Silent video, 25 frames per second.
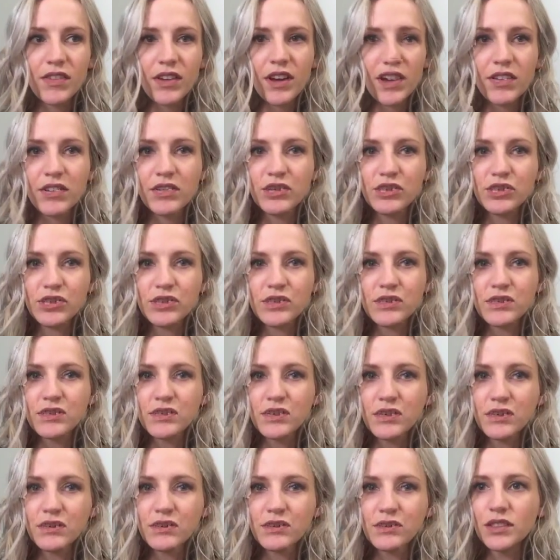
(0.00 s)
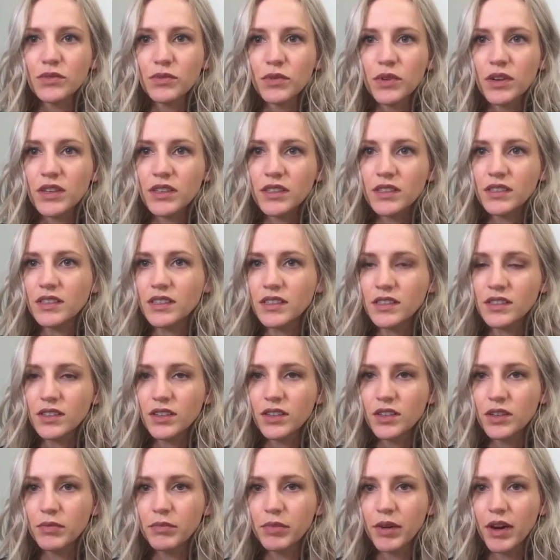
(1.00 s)
It kind of just sits where it sits
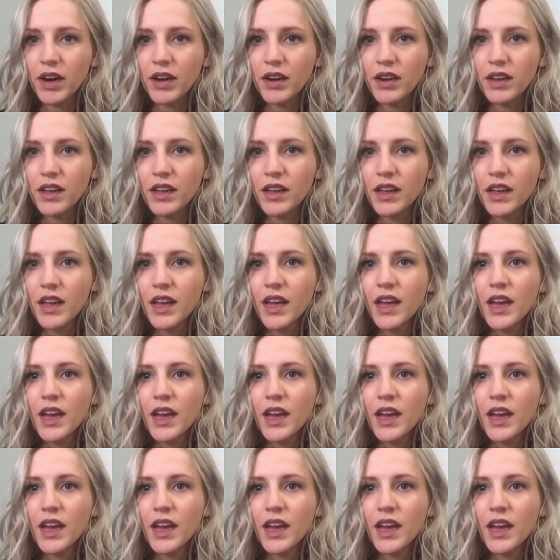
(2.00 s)
on your body.